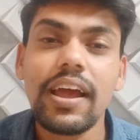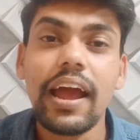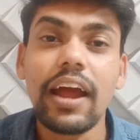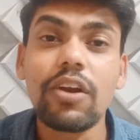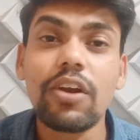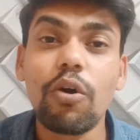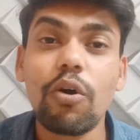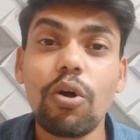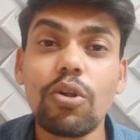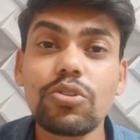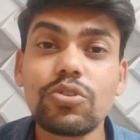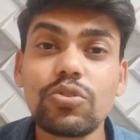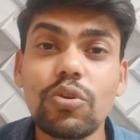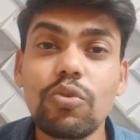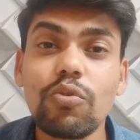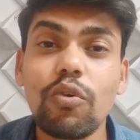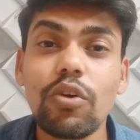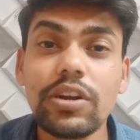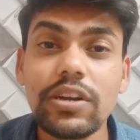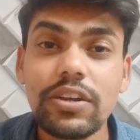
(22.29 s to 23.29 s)
and
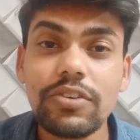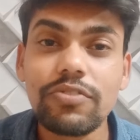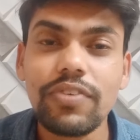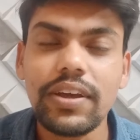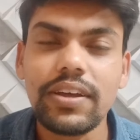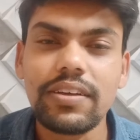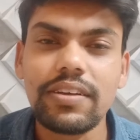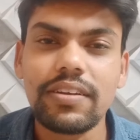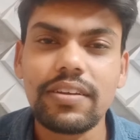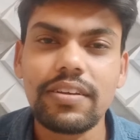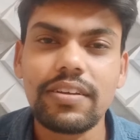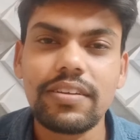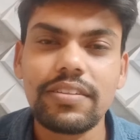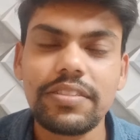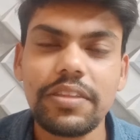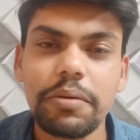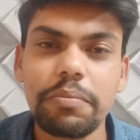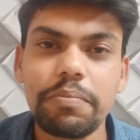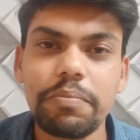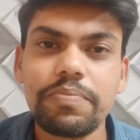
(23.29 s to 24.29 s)
also quantify
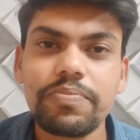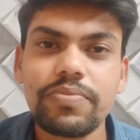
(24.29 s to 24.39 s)
them.